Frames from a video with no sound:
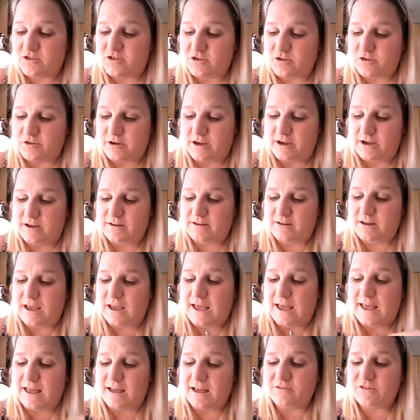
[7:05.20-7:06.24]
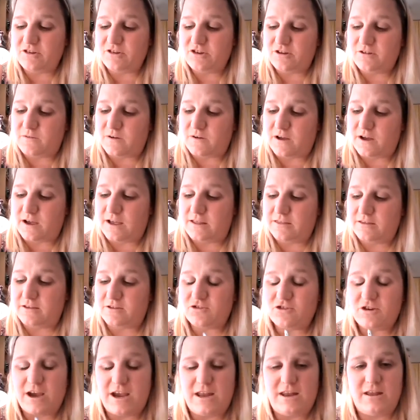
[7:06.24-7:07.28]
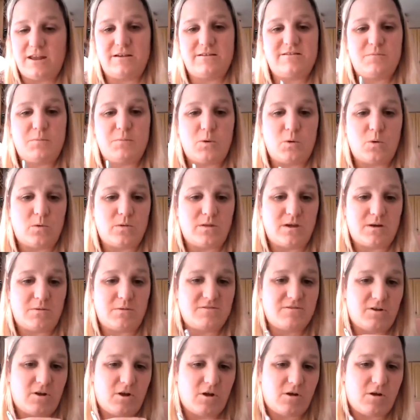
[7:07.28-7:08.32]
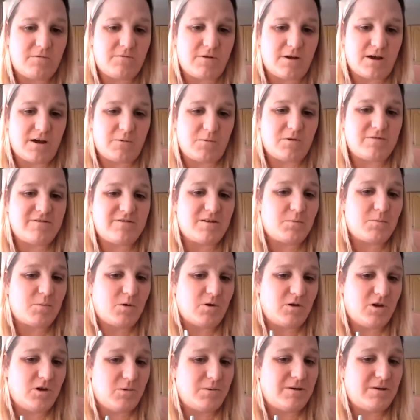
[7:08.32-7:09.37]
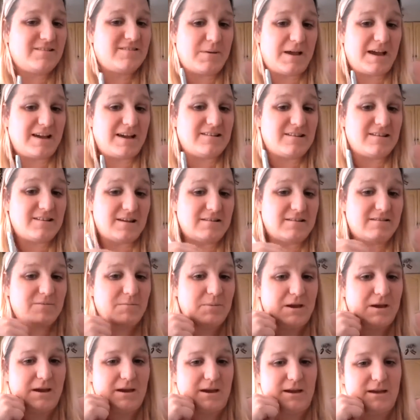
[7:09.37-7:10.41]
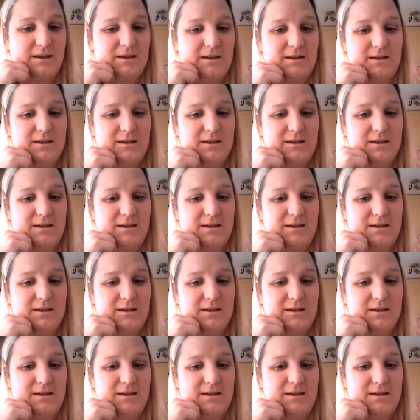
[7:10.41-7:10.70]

joined, how did you find the training and support that was on offer? Was it what you expected it to be?